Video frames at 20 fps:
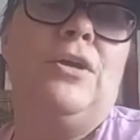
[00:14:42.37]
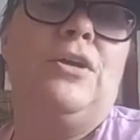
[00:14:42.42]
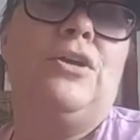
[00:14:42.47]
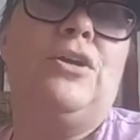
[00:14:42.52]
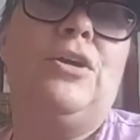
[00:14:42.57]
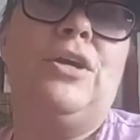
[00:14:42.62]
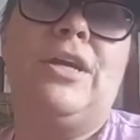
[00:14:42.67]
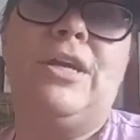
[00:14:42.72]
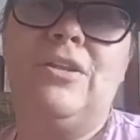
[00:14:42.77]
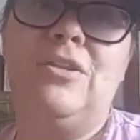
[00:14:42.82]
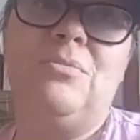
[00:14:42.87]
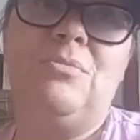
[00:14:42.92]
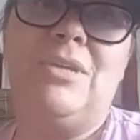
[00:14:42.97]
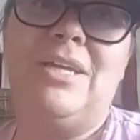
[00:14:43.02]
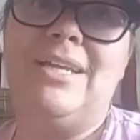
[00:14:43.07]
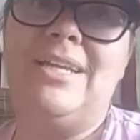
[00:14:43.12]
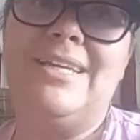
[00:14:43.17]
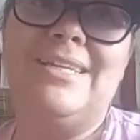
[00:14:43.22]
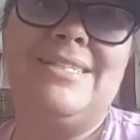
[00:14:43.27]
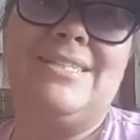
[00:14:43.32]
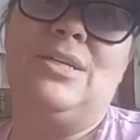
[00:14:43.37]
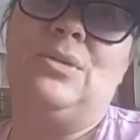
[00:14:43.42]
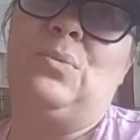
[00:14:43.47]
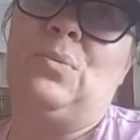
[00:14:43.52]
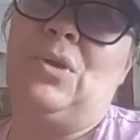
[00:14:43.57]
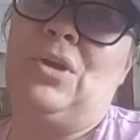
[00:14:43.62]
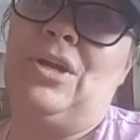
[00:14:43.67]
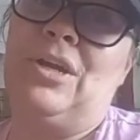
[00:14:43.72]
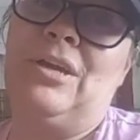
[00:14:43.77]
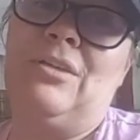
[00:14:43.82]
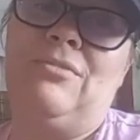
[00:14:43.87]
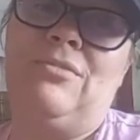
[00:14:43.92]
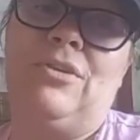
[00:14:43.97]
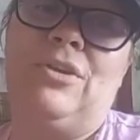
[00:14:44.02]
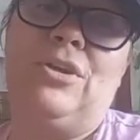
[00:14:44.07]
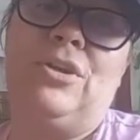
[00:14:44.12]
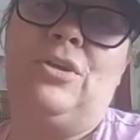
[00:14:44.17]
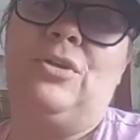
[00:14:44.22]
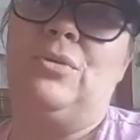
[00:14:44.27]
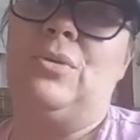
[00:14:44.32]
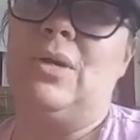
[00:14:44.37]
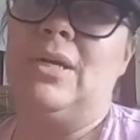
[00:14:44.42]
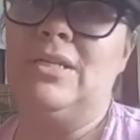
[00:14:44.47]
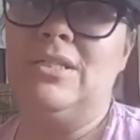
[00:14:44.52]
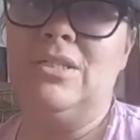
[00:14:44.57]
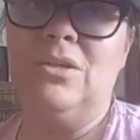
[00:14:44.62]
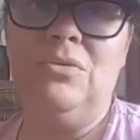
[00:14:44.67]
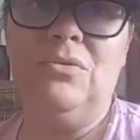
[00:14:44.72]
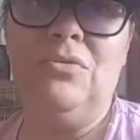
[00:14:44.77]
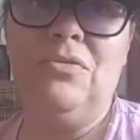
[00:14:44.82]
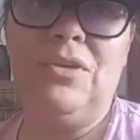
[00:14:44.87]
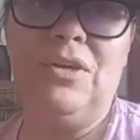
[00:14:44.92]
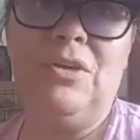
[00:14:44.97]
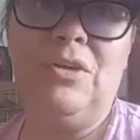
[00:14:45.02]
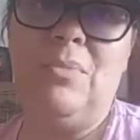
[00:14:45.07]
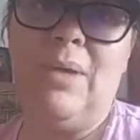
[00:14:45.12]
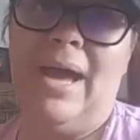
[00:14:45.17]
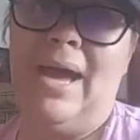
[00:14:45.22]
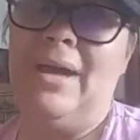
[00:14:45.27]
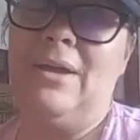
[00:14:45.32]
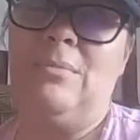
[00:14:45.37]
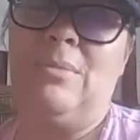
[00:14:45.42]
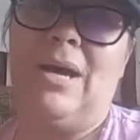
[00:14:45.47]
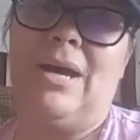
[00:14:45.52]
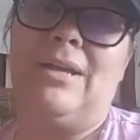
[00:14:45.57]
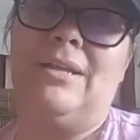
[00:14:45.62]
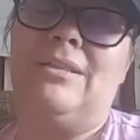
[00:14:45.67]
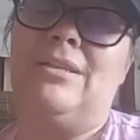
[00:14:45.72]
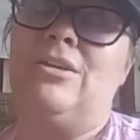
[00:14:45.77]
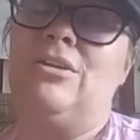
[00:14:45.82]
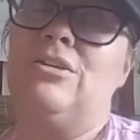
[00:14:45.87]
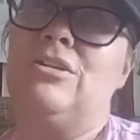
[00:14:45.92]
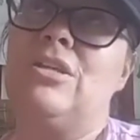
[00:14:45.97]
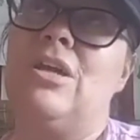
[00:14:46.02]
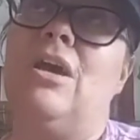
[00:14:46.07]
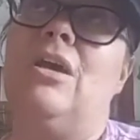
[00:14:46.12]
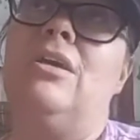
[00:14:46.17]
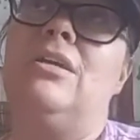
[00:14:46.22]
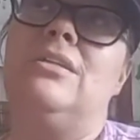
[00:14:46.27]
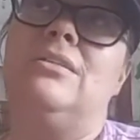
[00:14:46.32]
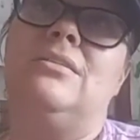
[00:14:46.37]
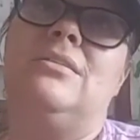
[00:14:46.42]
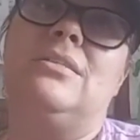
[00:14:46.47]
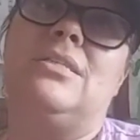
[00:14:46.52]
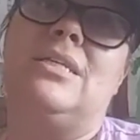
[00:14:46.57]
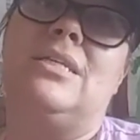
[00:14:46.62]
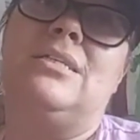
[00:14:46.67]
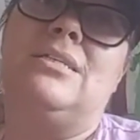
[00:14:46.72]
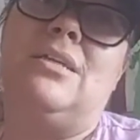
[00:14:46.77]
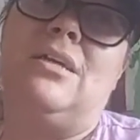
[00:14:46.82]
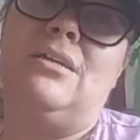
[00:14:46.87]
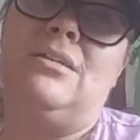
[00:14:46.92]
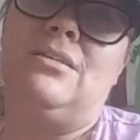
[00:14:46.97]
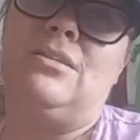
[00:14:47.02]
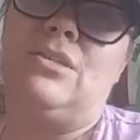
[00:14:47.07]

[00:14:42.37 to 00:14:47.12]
curriculum that isn't working for you, and don't feel bad about it. There are tons and tons